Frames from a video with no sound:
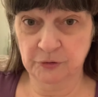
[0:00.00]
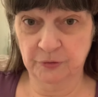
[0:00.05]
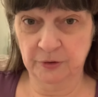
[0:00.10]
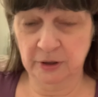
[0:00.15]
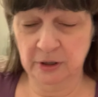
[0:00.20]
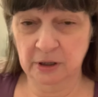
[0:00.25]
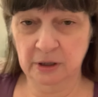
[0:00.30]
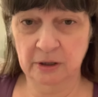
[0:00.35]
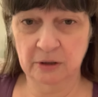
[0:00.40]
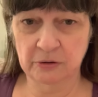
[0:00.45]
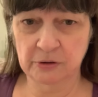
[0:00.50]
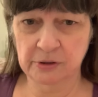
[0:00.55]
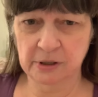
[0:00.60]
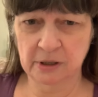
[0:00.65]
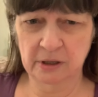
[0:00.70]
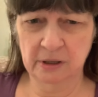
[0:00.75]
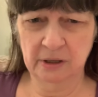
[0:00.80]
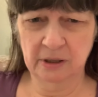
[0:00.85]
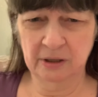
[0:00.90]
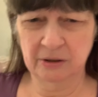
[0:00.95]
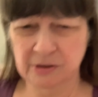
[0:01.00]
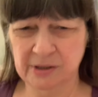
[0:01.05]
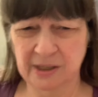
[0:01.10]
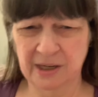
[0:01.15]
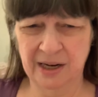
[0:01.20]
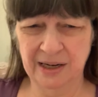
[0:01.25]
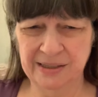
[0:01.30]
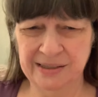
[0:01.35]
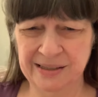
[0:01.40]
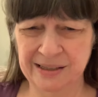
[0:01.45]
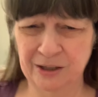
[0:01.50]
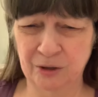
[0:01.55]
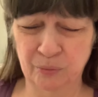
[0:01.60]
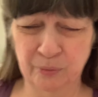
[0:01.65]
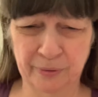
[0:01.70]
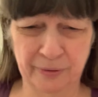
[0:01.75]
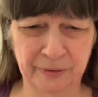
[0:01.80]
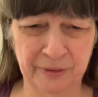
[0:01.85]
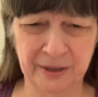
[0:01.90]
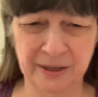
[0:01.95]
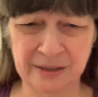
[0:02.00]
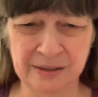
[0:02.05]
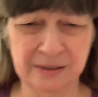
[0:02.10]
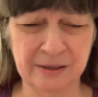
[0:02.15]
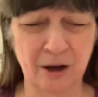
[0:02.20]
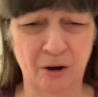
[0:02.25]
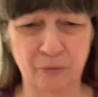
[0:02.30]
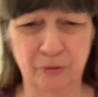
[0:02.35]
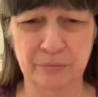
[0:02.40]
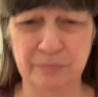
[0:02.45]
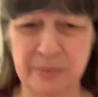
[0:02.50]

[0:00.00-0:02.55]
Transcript: for years and years. And I deal with things going